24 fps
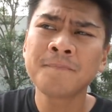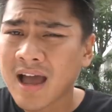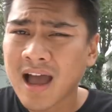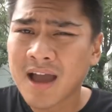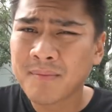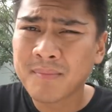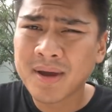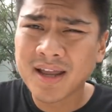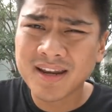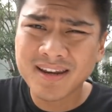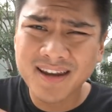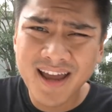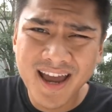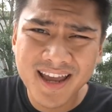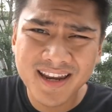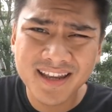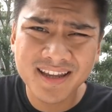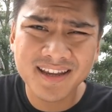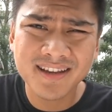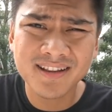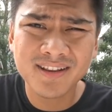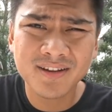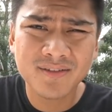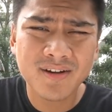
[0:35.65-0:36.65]
I'm at
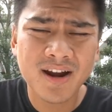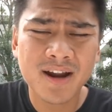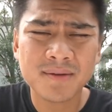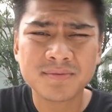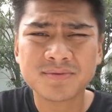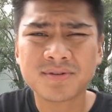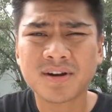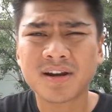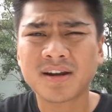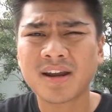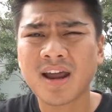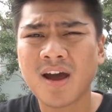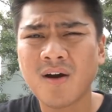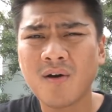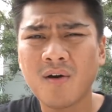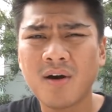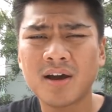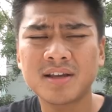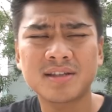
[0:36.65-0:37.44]
90 kilograms right now.